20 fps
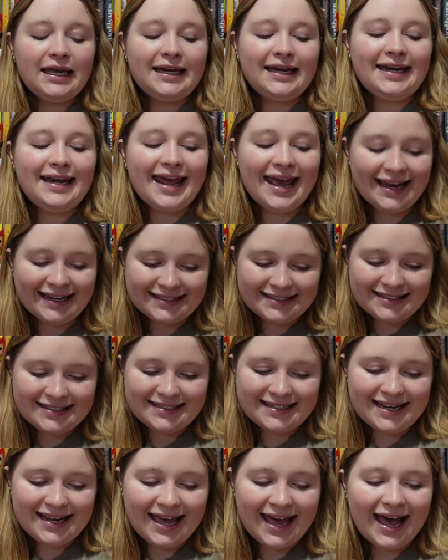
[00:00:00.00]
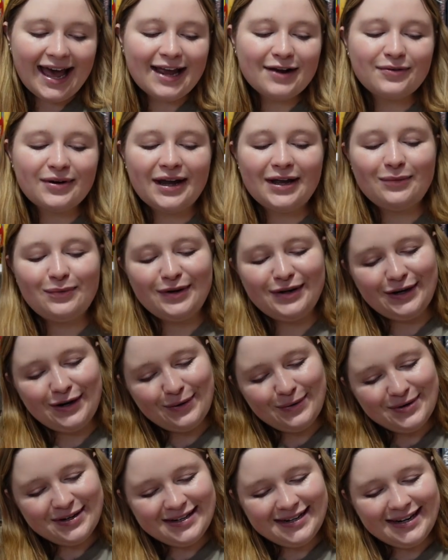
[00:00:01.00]
Next, I read When
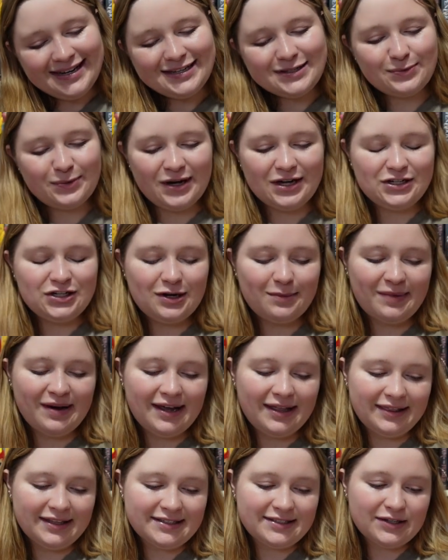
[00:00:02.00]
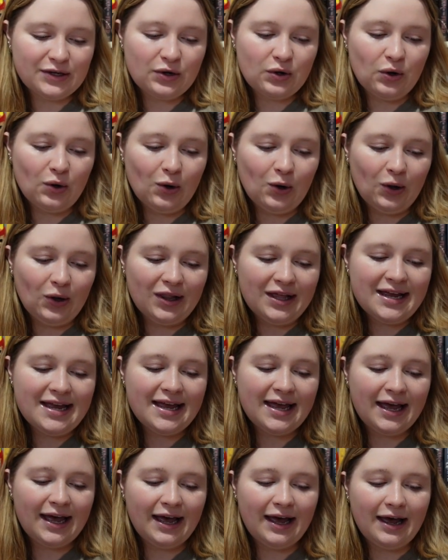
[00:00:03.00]
No One Is Watching by Alyssa Cole.
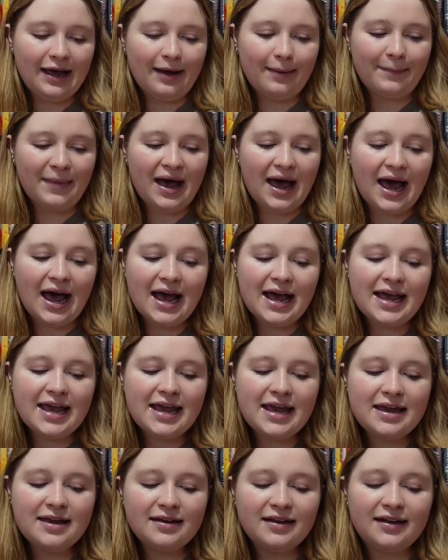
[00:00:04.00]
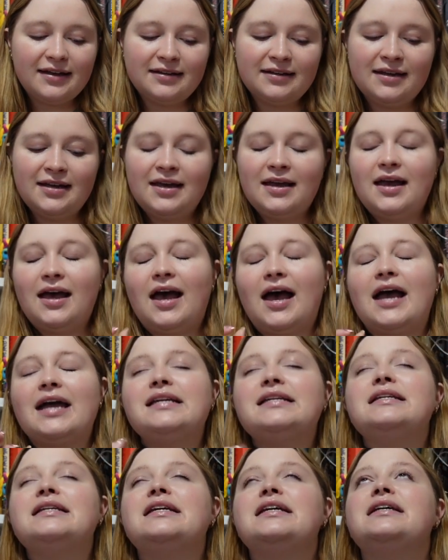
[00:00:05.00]
Um, I
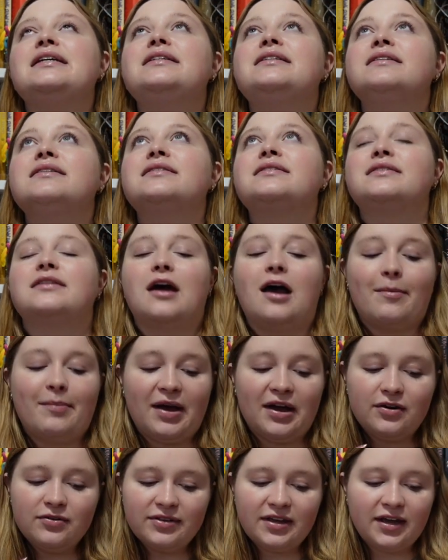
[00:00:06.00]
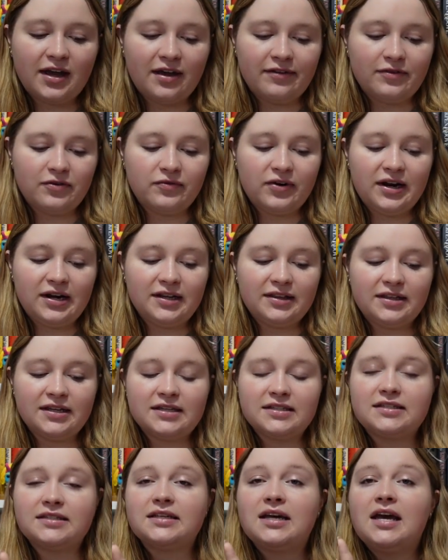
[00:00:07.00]
I need to stop. I don't think I even rated
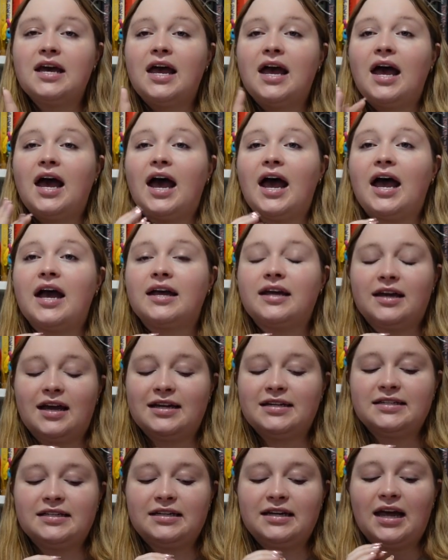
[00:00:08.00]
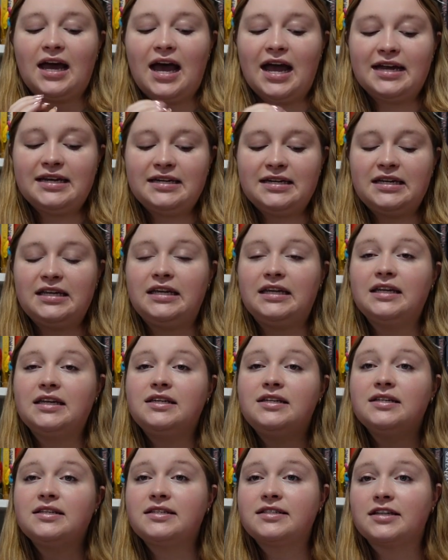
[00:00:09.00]
this. I, I didn't. I
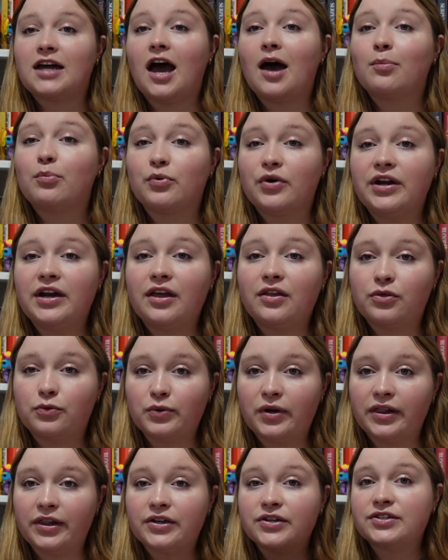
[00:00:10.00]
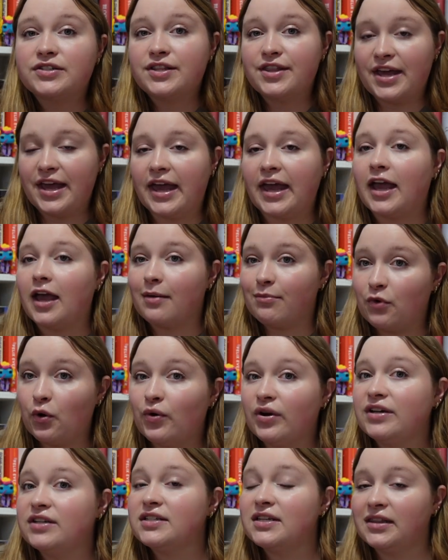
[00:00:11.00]
need to stop reading thrillers thinking I'm
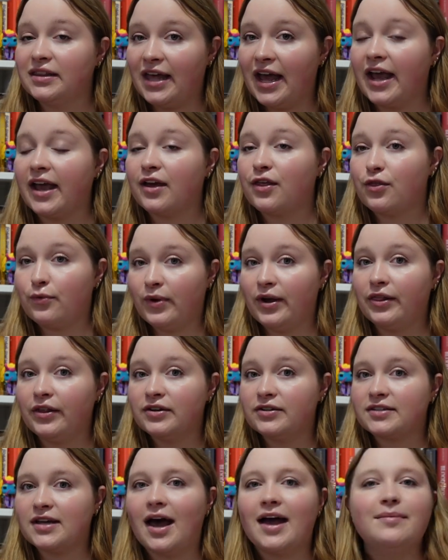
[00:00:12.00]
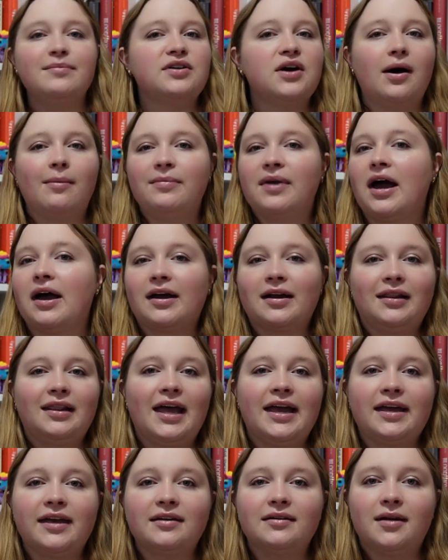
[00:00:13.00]
going to like thrillers. I'm, I'm not going to
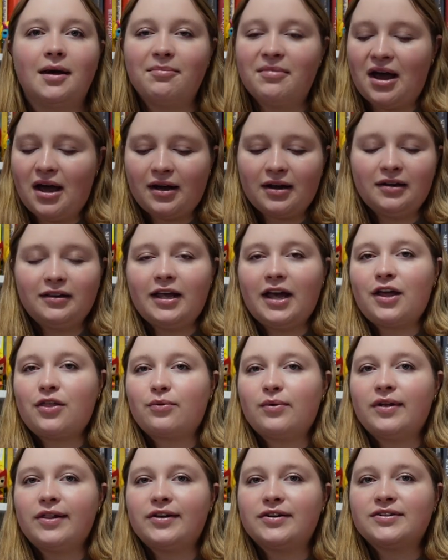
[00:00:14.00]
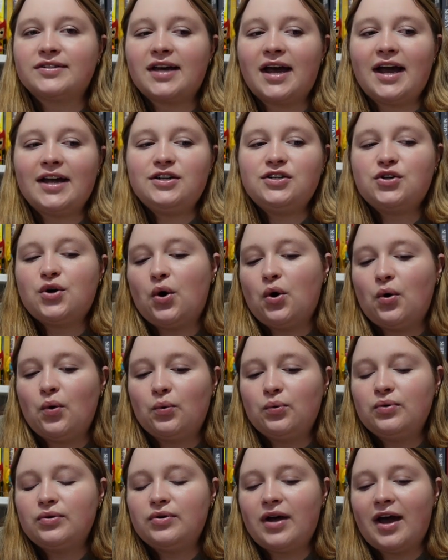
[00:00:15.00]
like it. I'm not going to like thrillers. I
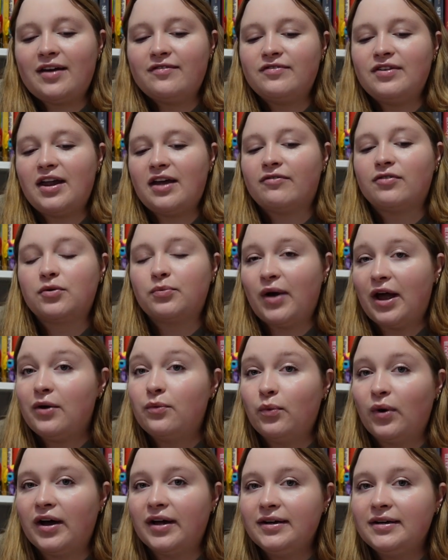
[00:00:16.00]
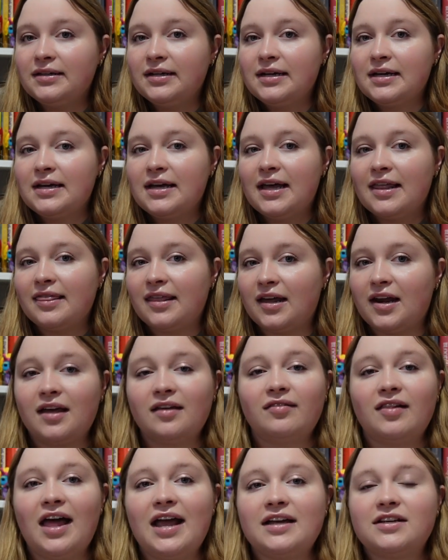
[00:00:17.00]
don't, I've never read one that
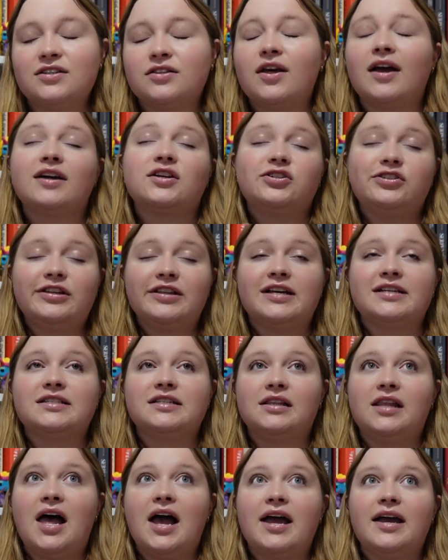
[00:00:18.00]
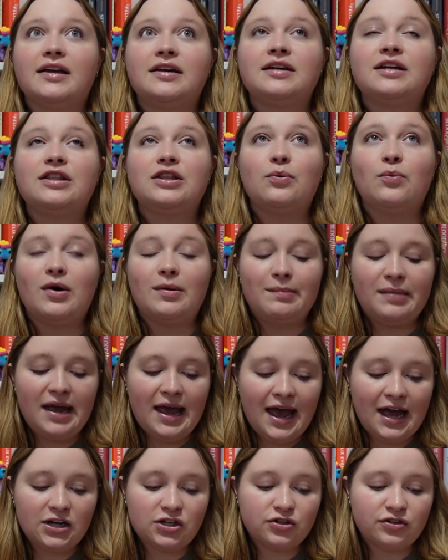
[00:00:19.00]
I liked. Actually, that's a lie. The one by
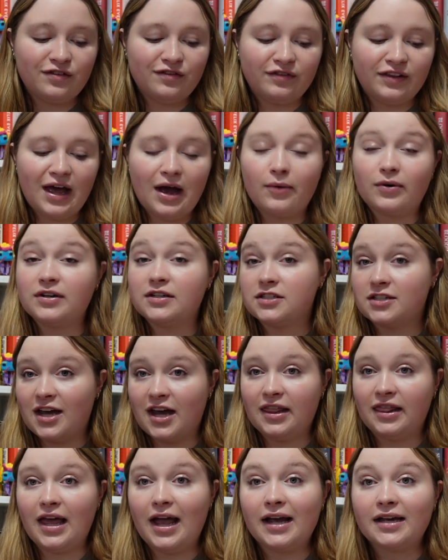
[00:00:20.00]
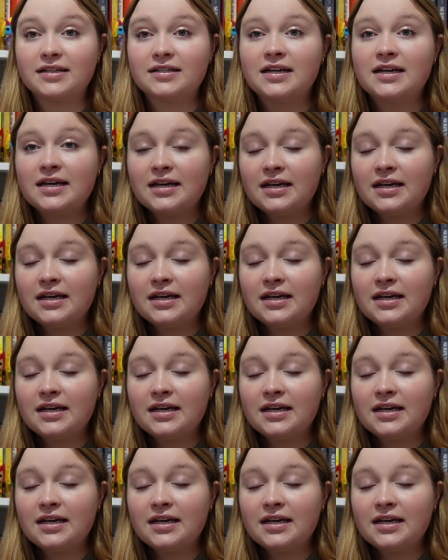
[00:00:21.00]
Ashley Flowers I liked.